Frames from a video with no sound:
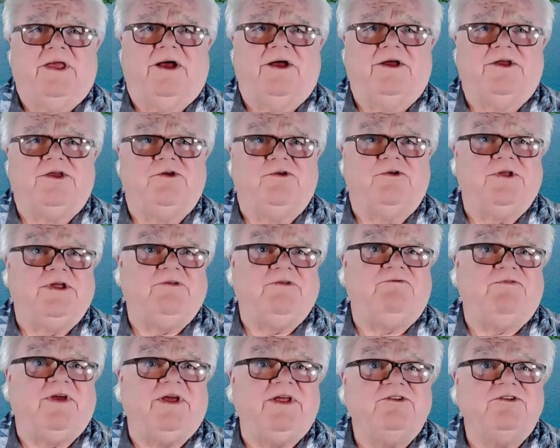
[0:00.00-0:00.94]
you need
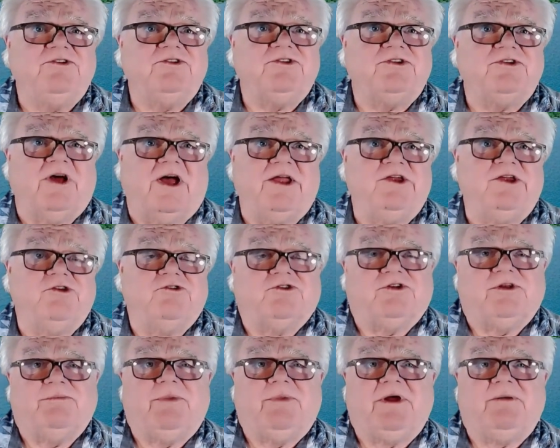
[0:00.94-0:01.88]
fins. I
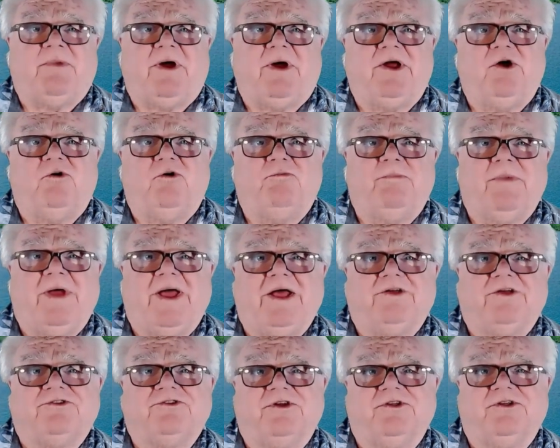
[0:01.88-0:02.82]
usually bring my own
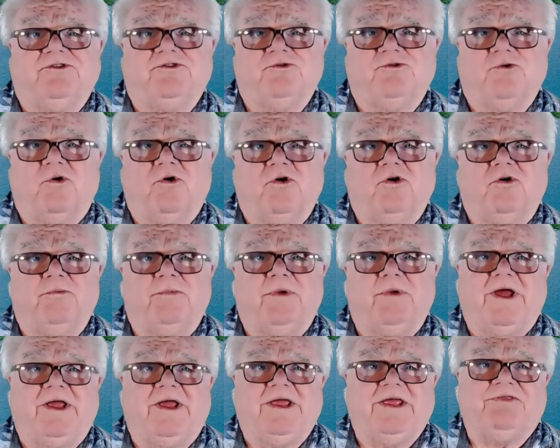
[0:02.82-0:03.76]
mask and snorkel, but
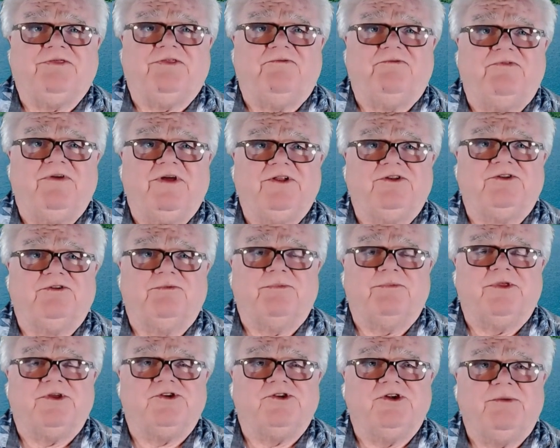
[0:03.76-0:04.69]
I get the fins
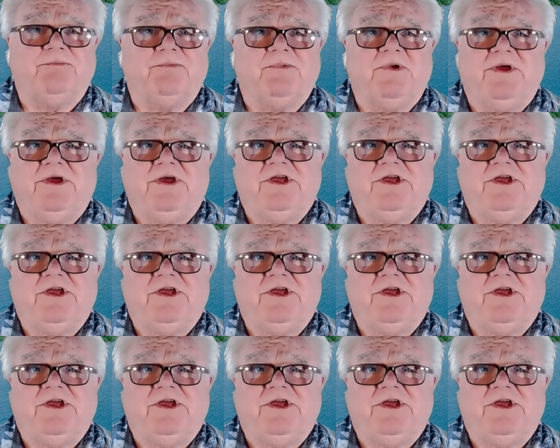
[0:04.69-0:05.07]
from the ship.